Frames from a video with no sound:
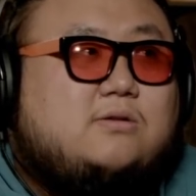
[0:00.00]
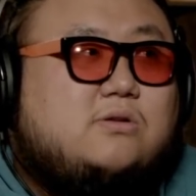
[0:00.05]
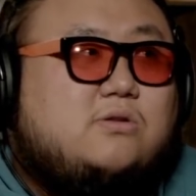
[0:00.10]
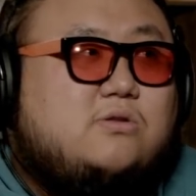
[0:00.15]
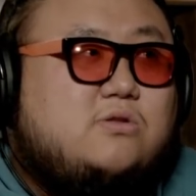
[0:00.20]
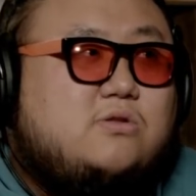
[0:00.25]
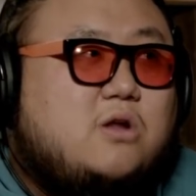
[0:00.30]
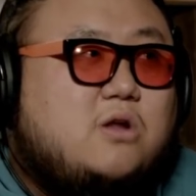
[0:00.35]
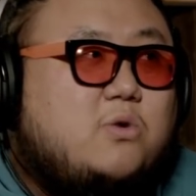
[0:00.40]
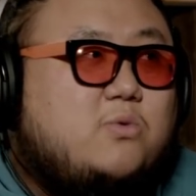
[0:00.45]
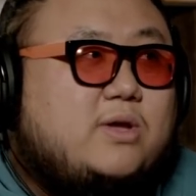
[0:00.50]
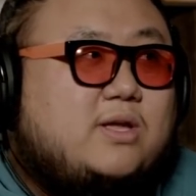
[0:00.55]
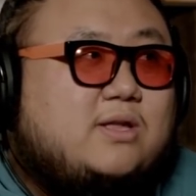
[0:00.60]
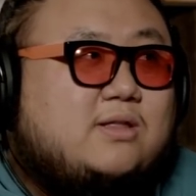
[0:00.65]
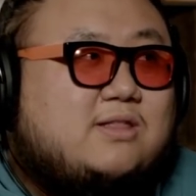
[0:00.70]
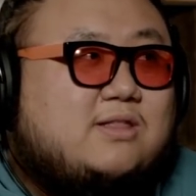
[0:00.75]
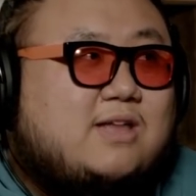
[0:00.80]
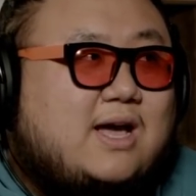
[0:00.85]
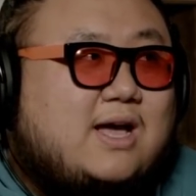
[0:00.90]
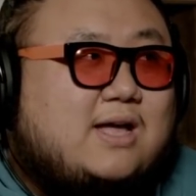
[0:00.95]

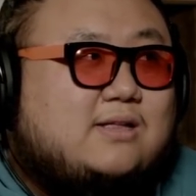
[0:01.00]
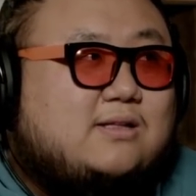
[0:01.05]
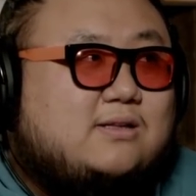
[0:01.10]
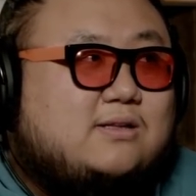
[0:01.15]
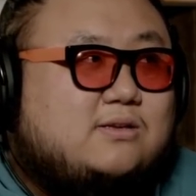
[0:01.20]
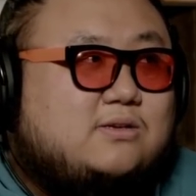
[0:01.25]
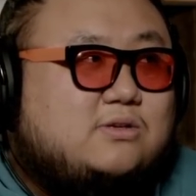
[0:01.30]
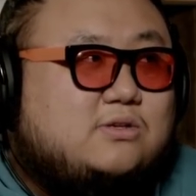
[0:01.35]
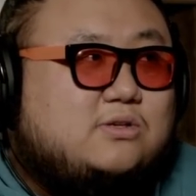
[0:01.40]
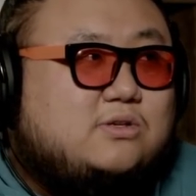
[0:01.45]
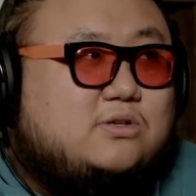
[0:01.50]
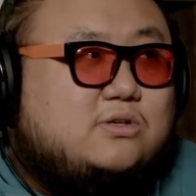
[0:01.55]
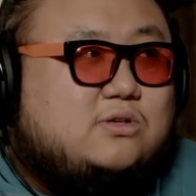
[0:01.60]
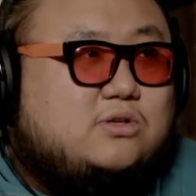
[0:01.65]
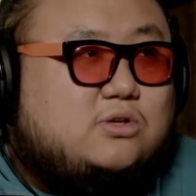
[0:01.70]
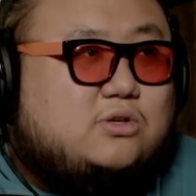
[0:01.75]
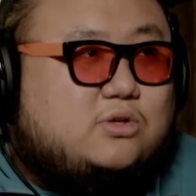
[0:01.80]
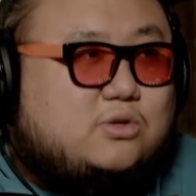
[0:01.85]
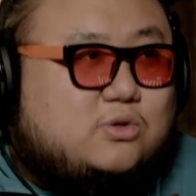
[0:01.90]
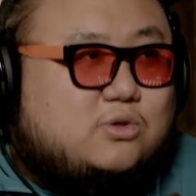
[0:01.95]
knowing that
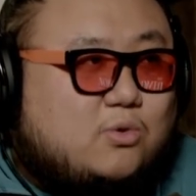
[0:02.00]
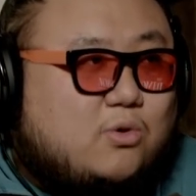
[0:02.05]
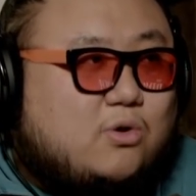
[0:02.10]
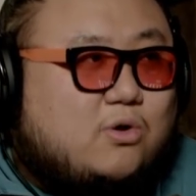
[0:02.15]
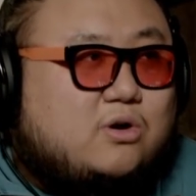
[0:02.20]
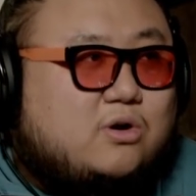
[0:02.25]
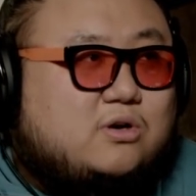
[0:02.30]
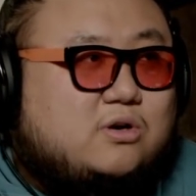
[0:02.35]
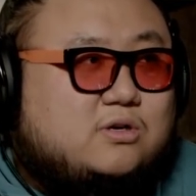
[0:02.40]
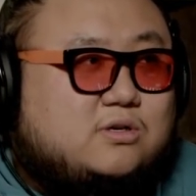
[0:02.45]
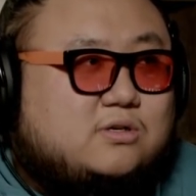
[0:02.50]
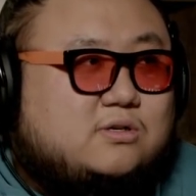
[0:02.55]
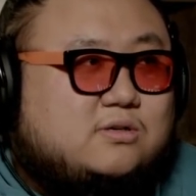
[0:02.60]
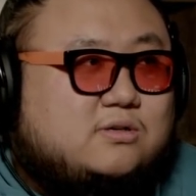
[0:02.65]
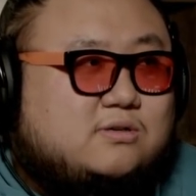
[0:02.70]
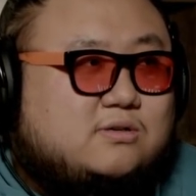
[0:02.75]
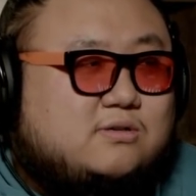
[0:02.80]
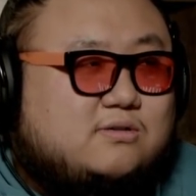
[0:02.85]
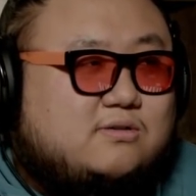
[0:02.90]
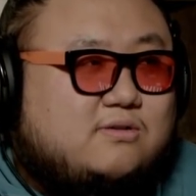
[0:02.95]

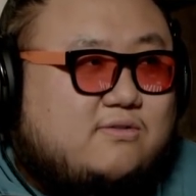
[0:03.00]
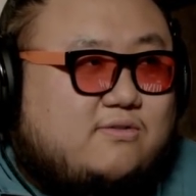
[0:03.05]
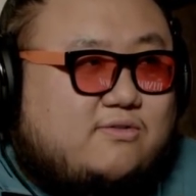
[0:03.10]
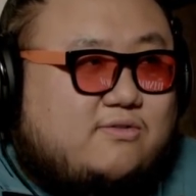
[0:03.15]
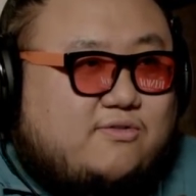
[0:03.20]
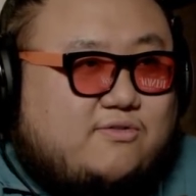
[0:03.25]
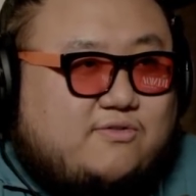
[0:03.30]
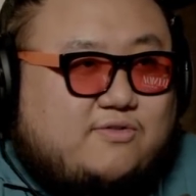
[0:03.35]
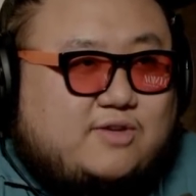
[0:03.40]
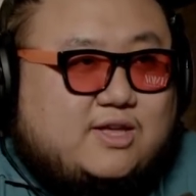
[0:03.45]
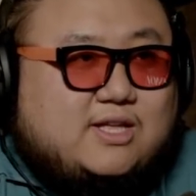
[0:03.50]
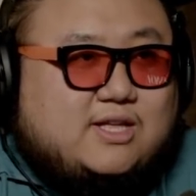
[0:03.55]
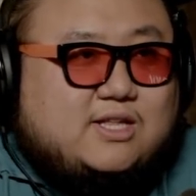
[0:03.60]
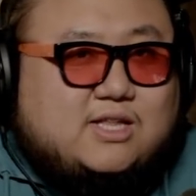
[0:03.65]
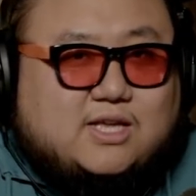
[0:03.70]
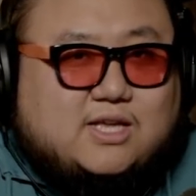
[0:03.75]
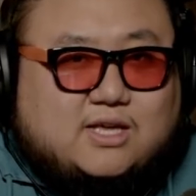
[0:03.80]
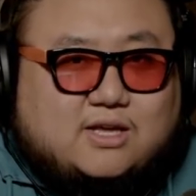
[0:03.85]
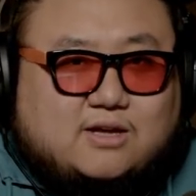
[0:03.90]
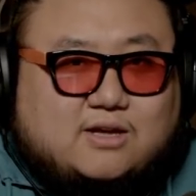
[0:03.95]
your
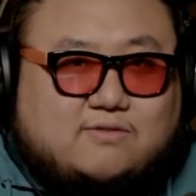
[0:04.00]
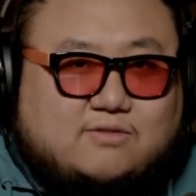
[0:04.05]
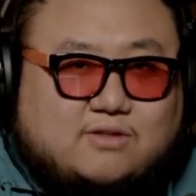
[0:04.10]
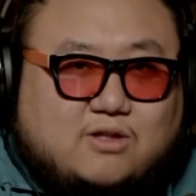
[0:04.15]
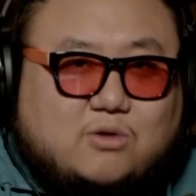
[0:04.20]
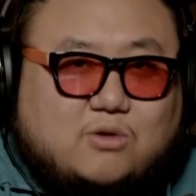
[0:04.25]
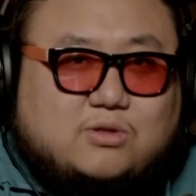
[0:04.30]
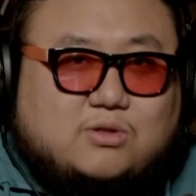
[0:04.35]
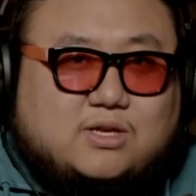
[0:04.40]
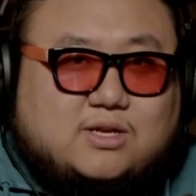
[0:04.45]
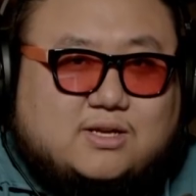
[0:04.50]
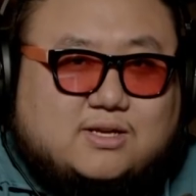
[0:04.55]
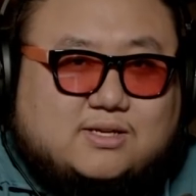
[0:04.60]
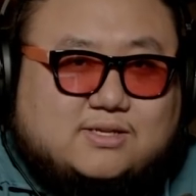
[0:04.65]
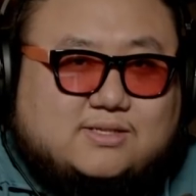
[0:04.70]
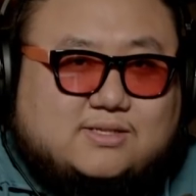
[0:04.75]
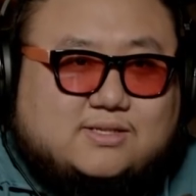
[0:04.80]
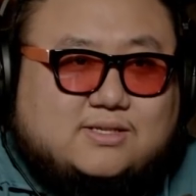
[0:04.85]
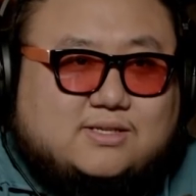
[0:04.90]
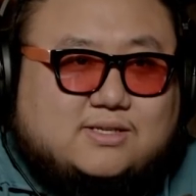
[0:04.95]
feeling of
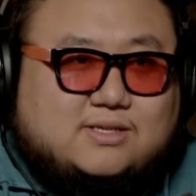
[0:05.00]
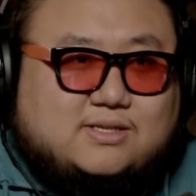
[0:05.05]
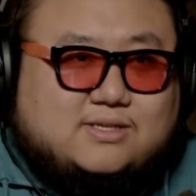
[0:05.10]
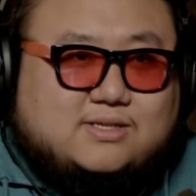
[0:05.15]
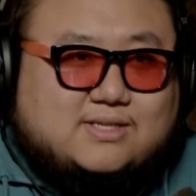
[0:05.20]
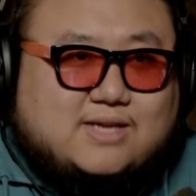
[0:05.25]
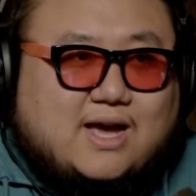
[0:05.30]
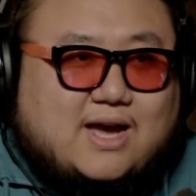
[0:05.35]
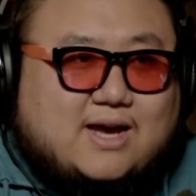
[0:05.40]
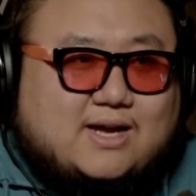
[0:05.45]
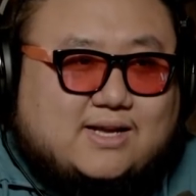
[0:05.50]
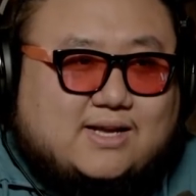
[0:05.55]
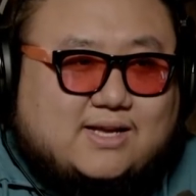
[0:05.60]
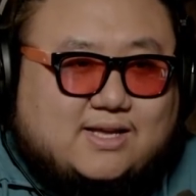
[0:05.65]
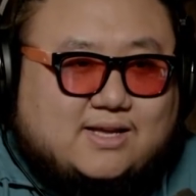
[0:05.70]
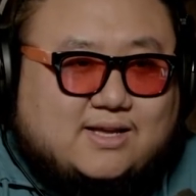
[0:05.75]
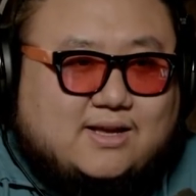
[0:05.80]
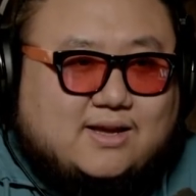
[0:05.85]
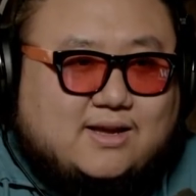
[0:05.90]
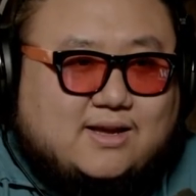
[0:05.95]
loneliness and
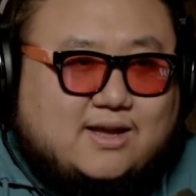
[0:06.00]
anxiety